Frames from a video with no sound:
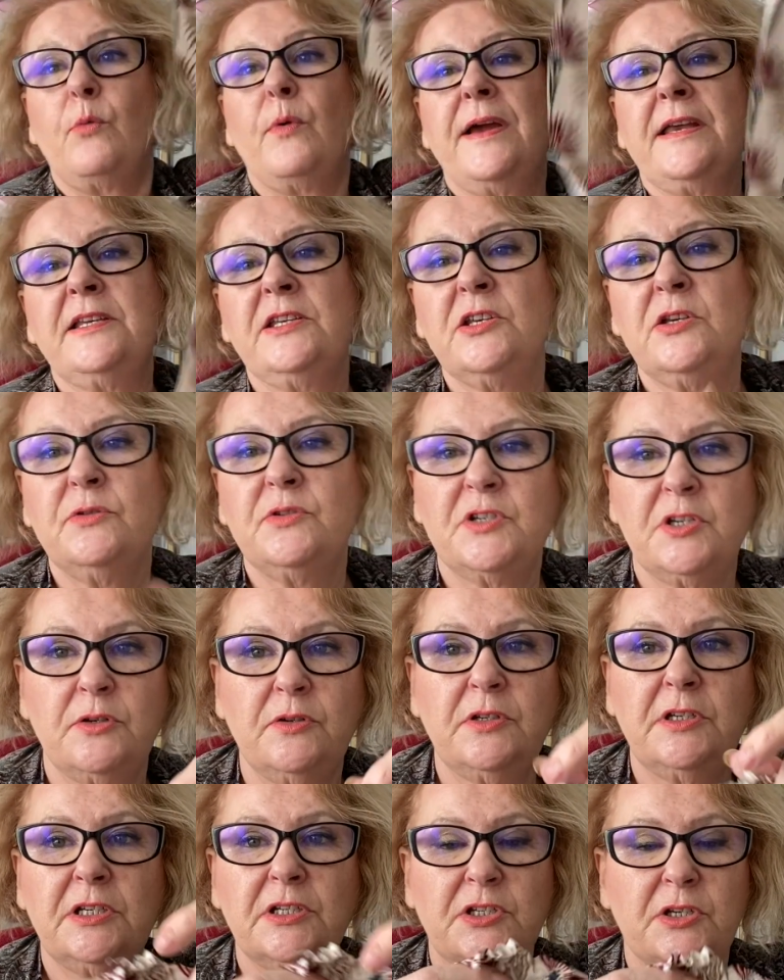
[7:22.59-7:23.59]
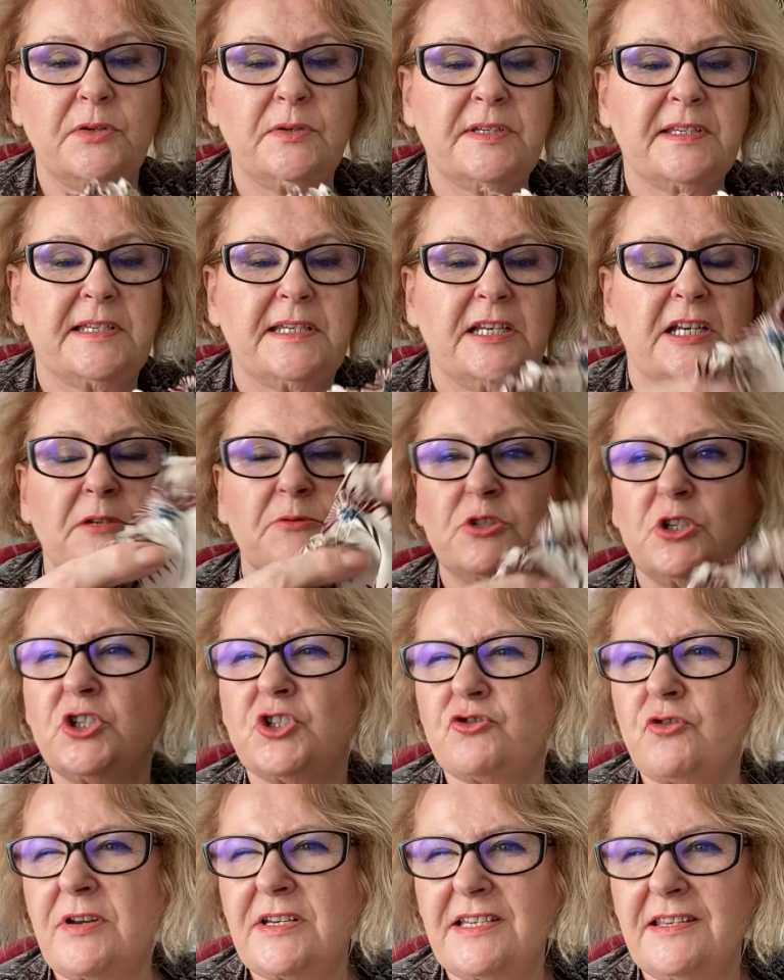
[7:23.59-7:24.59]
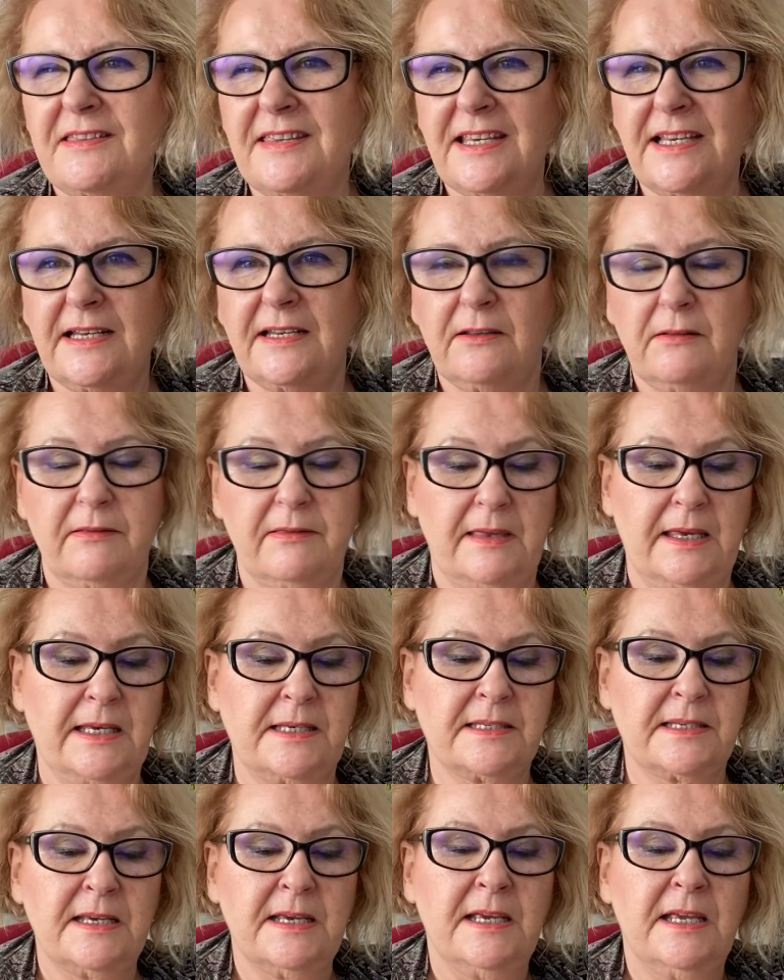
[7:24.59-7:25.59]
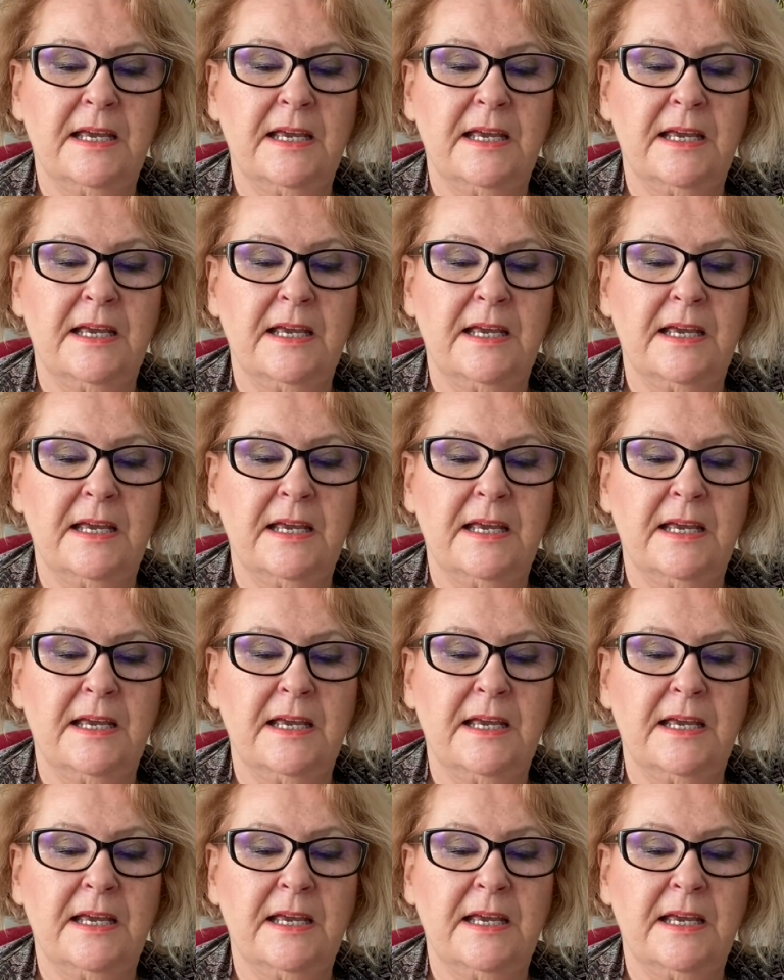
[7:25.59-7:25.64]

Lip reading: when you do your 2 stitch, I'm just trying to think of little things.